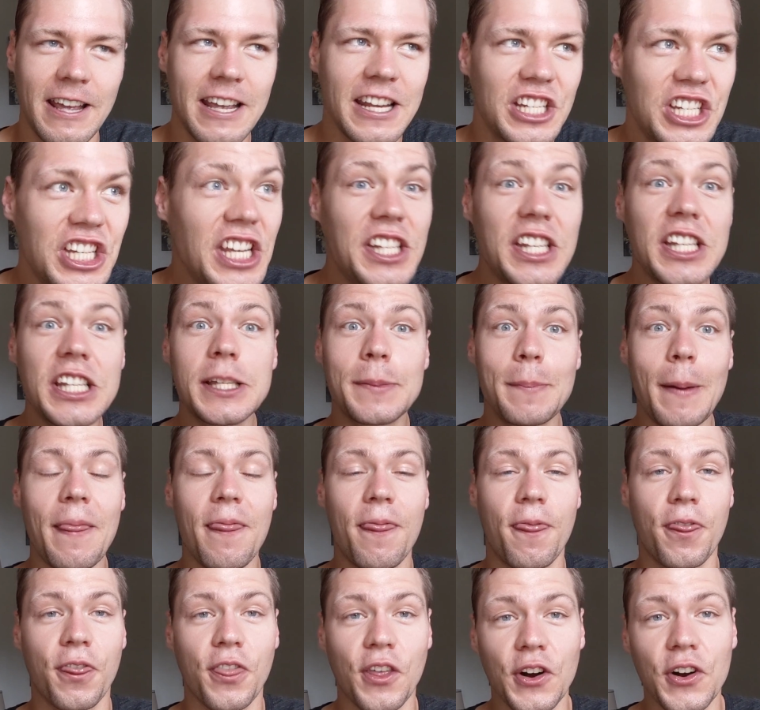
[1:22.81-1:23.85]
Jesus
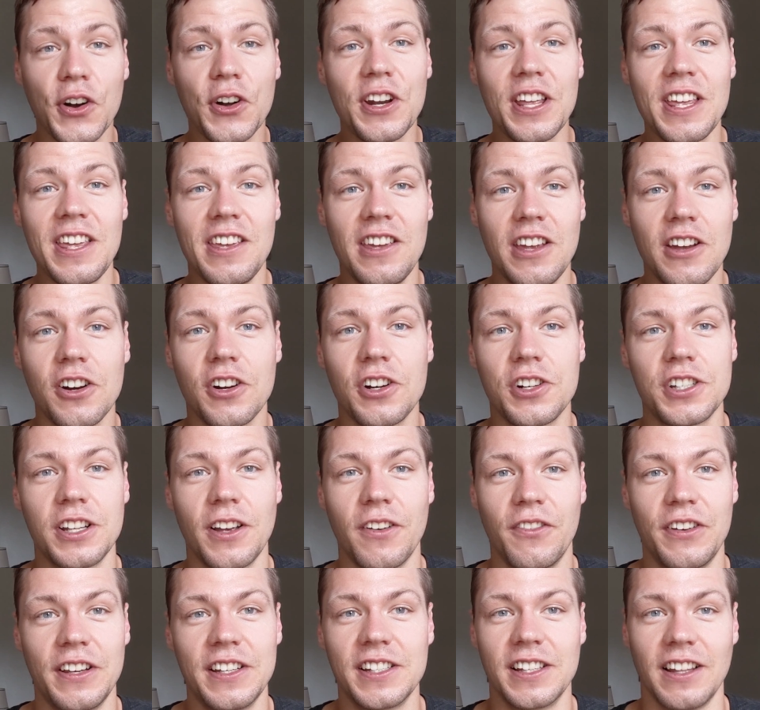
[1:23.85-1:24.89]
spent 30 years
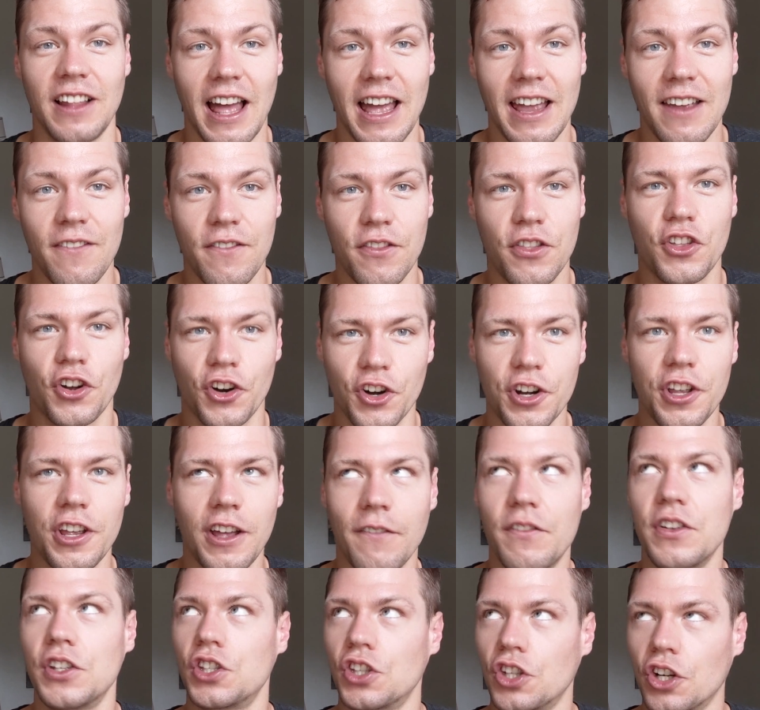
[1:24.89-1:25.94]
of his life, 30
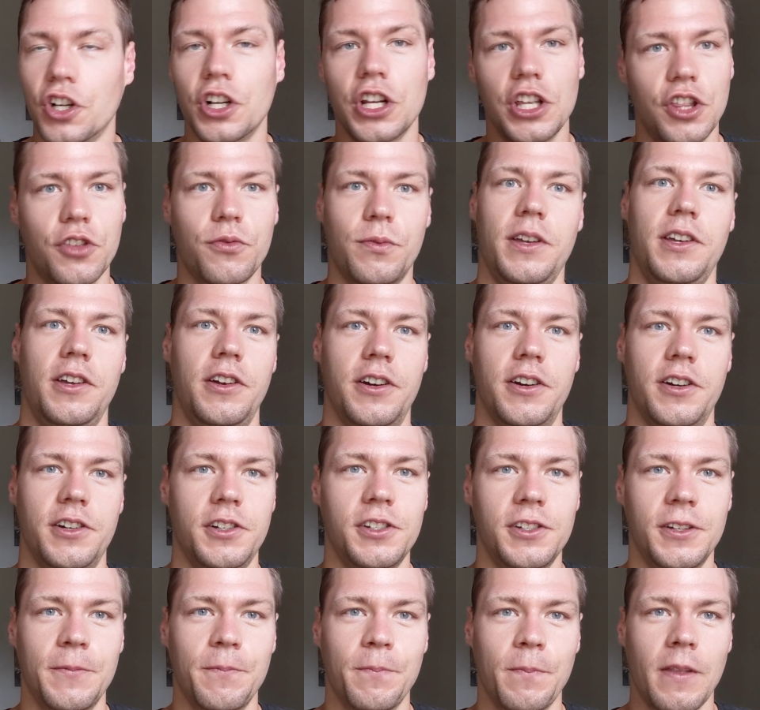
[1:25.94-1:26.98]
of his 33
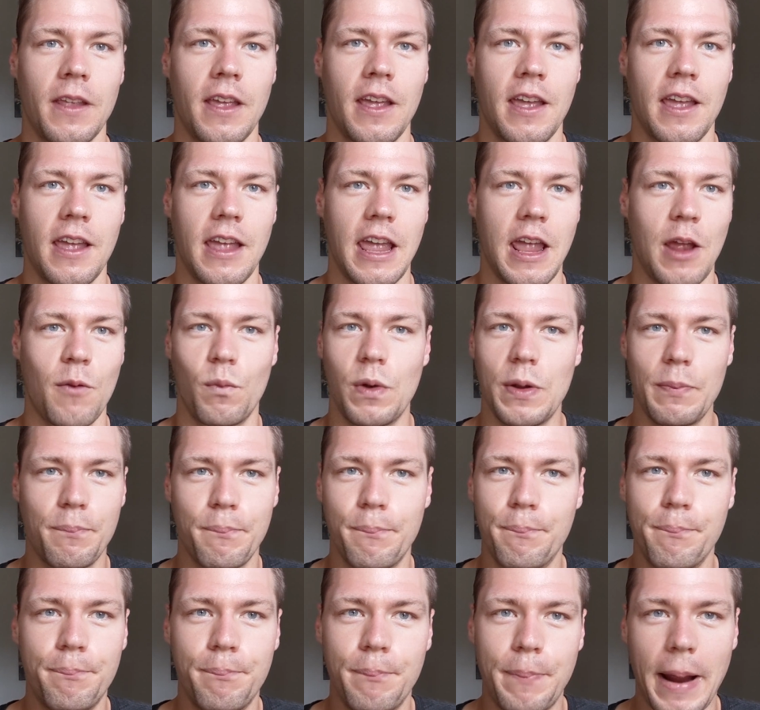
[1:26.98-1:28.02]
years, and we
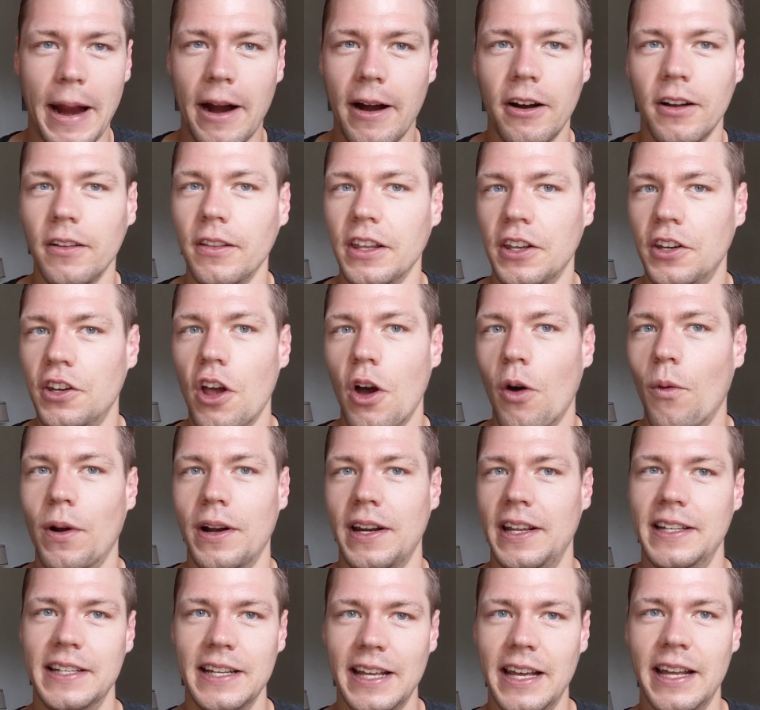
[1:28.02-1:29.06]
barely know what
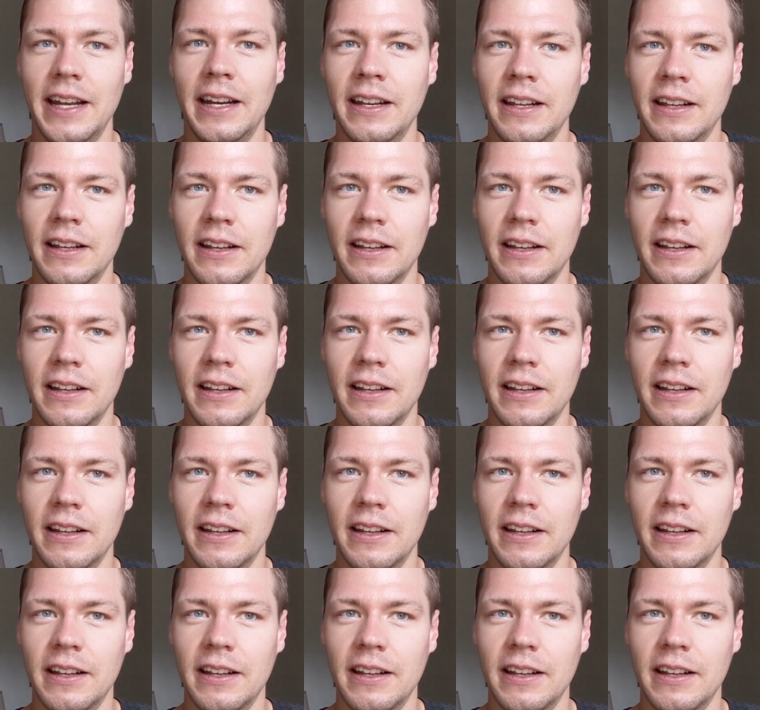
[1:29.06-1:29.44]
he did.